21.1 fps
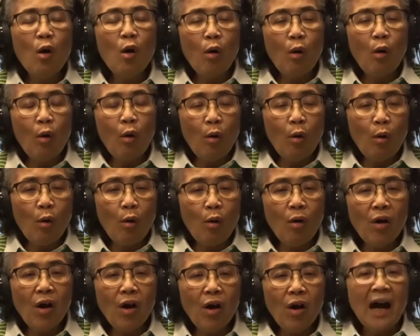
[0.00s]

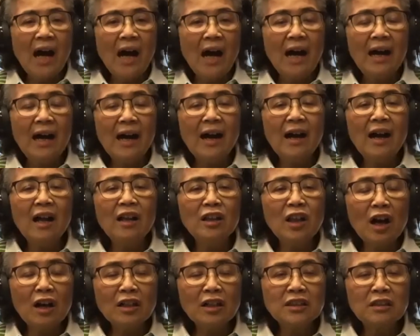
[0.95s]
or
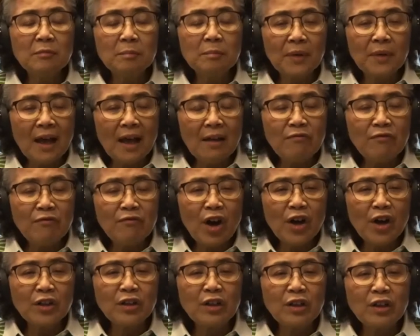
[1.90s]
loss of blood
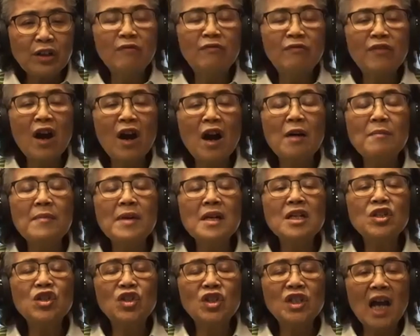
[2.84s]
volume from
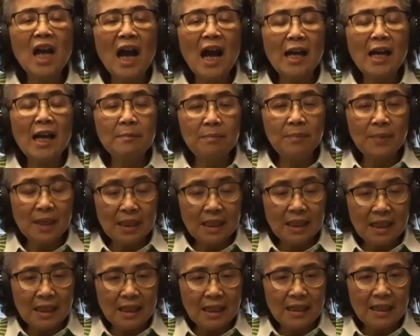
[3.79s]
GI
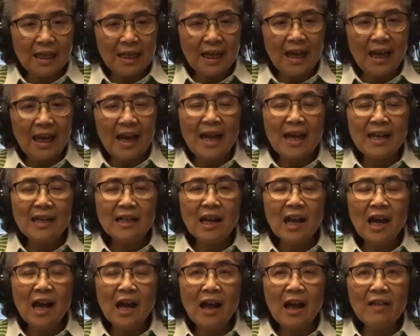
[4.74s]
bleed. And
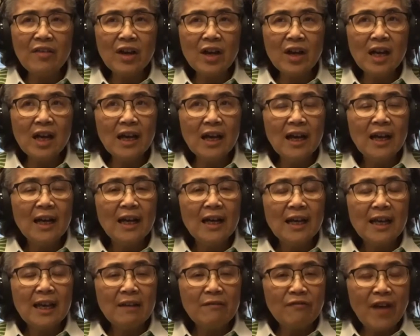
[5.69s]
other
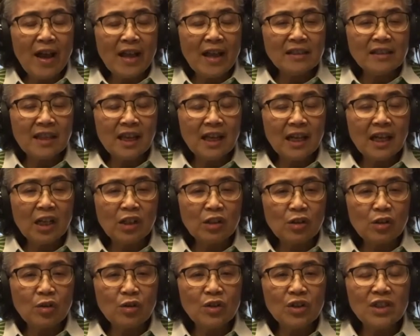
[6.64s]
events that can
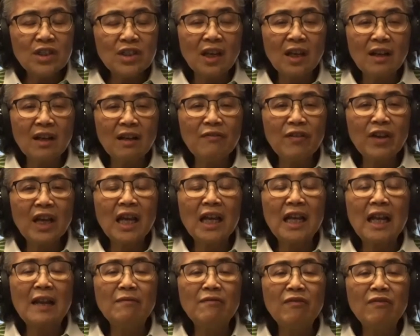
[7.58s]
cause
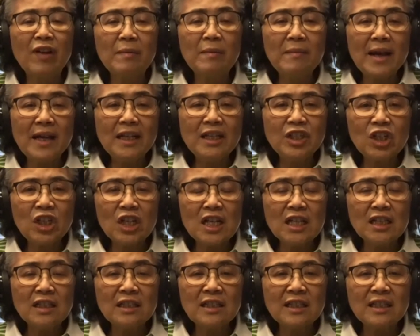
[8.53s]
significant
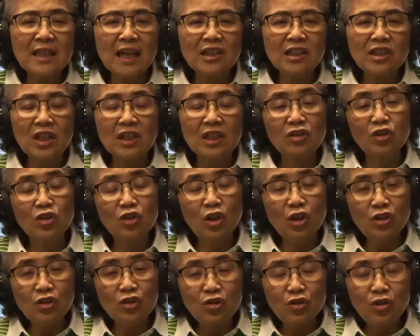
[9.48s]
inflammation, such as
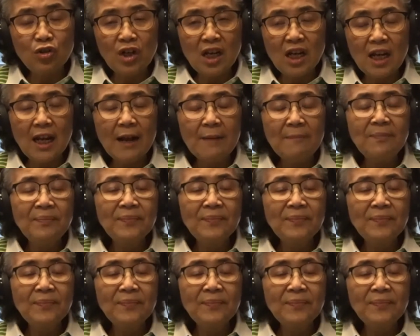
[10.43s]
surgery,